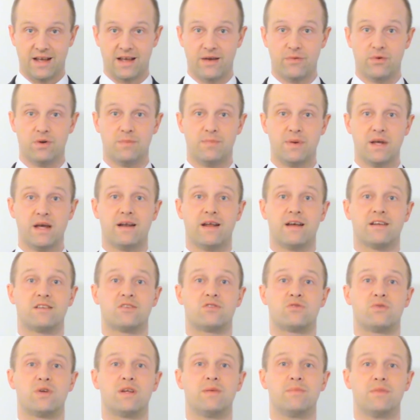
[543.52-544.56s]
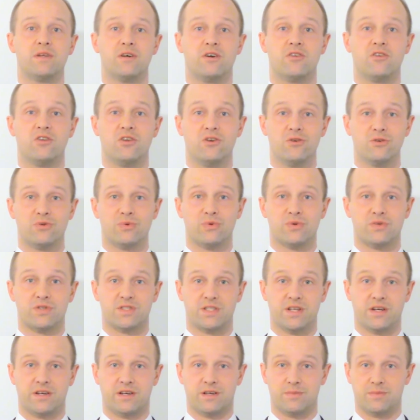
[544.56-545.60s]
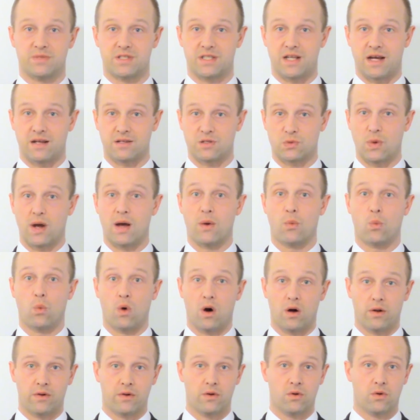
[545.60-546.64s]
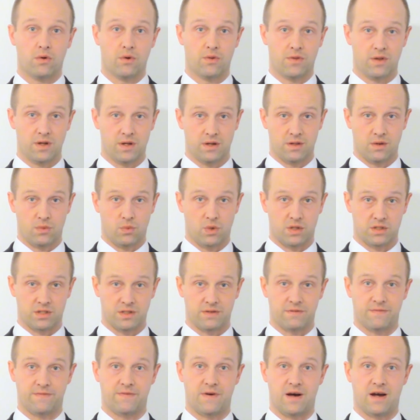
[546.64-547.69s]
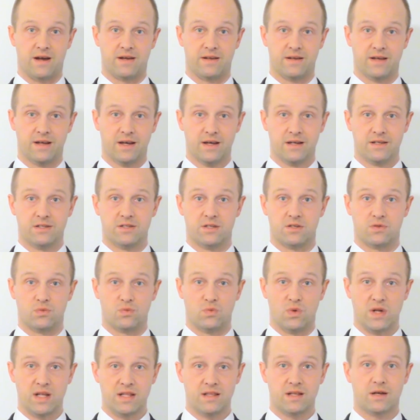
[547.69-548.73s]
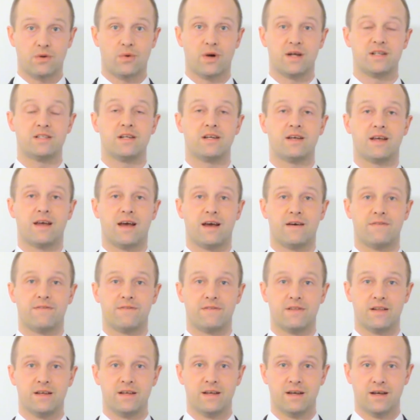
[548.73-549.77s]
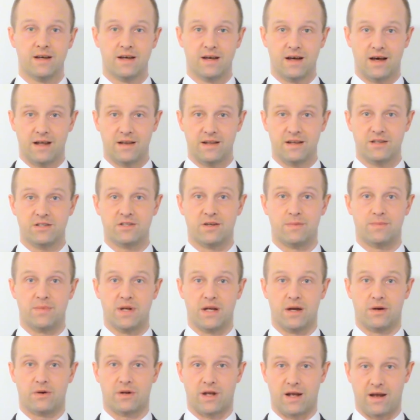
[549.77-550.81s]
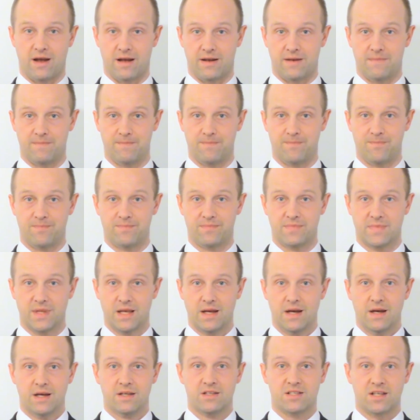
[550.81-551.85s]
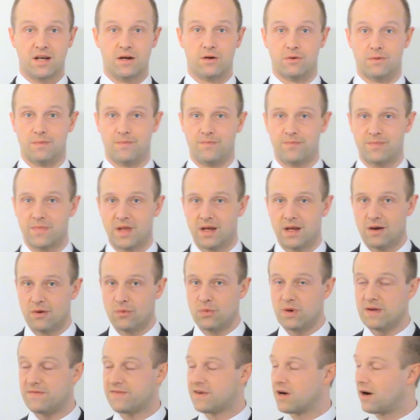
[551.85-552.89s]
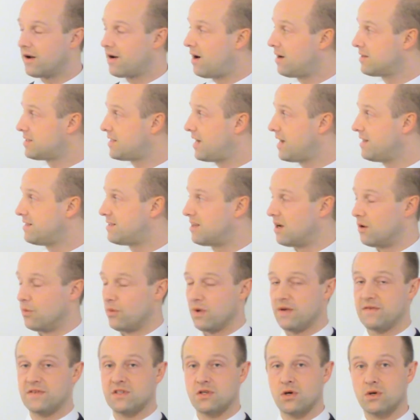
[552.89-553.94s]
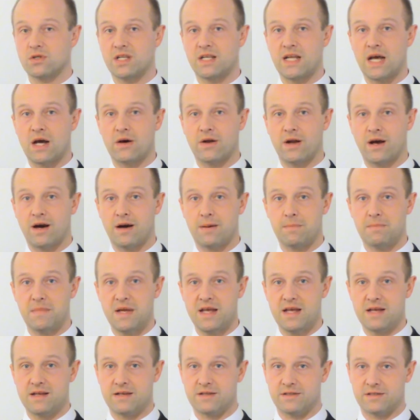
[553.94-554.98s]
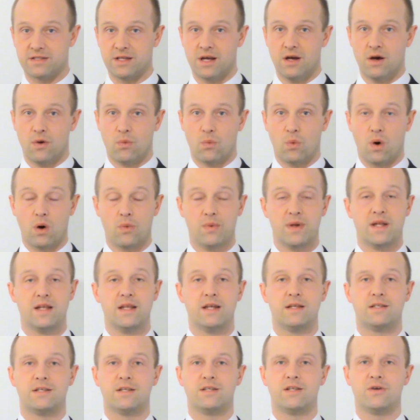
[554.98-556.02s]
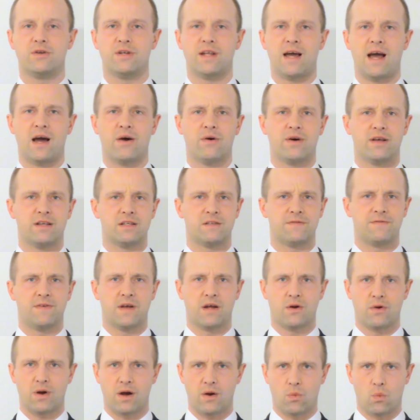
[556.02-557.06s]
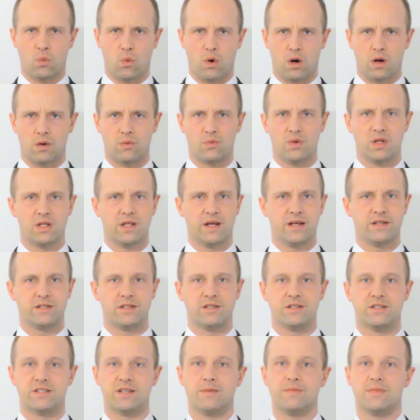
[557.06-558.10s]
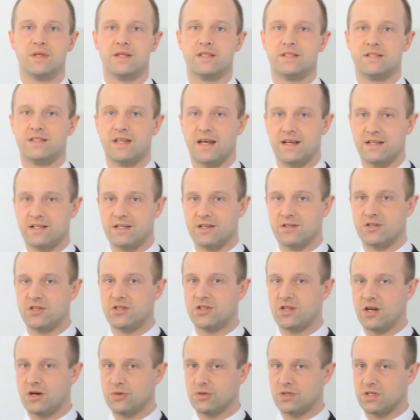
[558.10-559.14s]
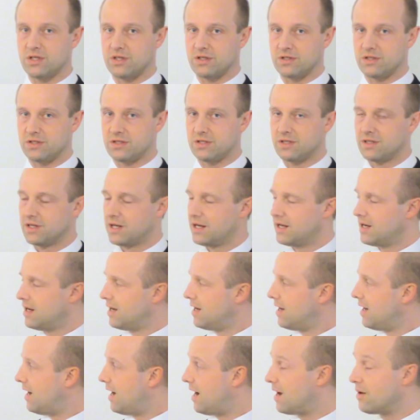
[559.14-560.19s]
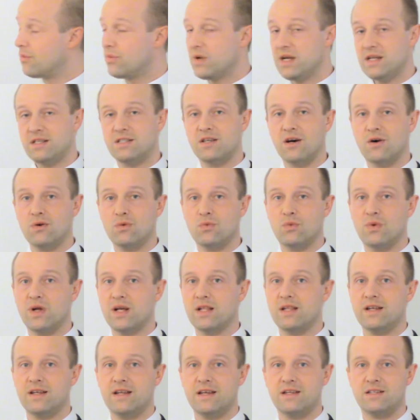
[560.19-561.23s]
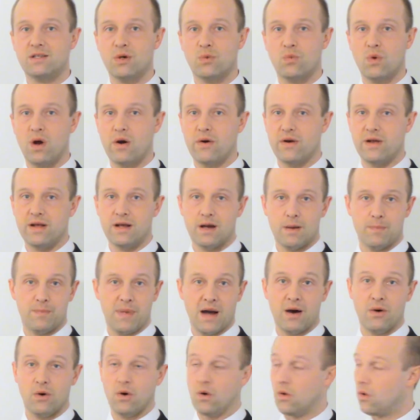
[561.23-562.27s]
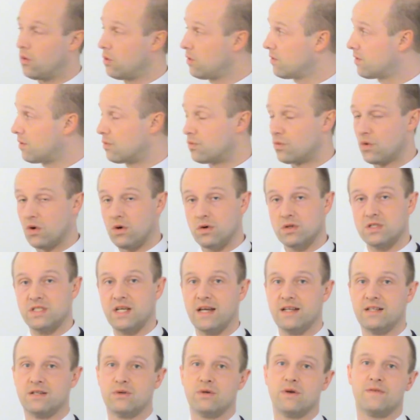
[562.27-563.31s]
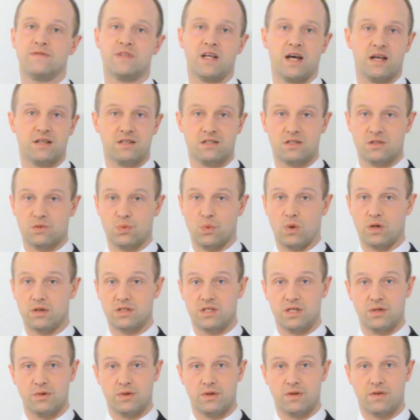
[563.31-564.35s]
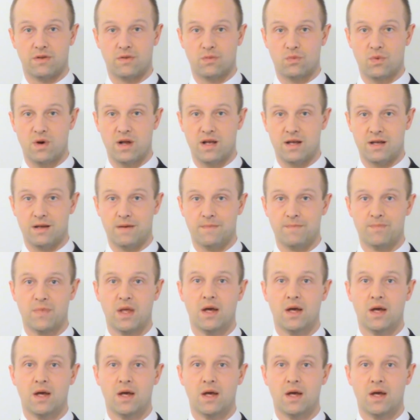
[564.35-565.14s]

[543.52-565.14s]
It would be an extremely unusual circumstance where one or the other wasn't fine. Just read the question carefully and they should be okay. So, we've got our data, we've sorted out our means. What we need to do now is figure out what relationship this data shows us. And we don't really need to worry about all the raw data of tests 1, 2, and 3.